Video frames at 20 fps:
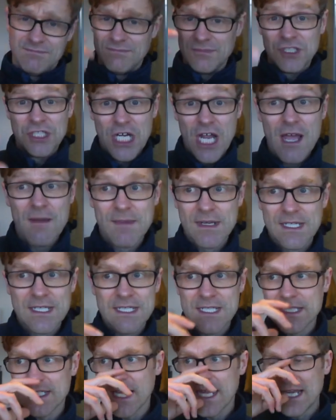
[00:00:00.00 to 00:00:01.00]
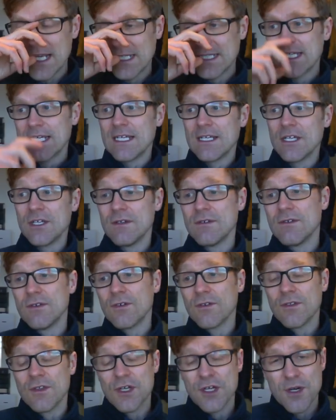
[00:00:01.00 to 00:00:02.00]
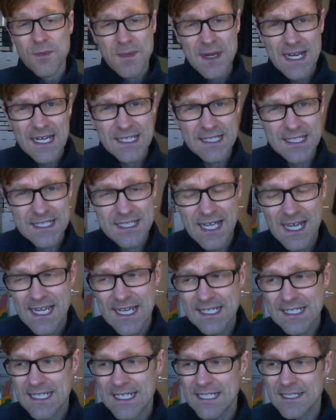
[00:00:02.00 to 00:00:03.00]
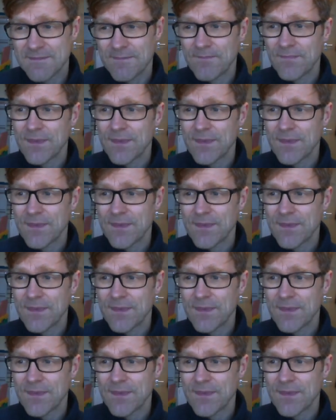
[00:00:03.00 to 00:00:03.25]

German society and Northern European societies,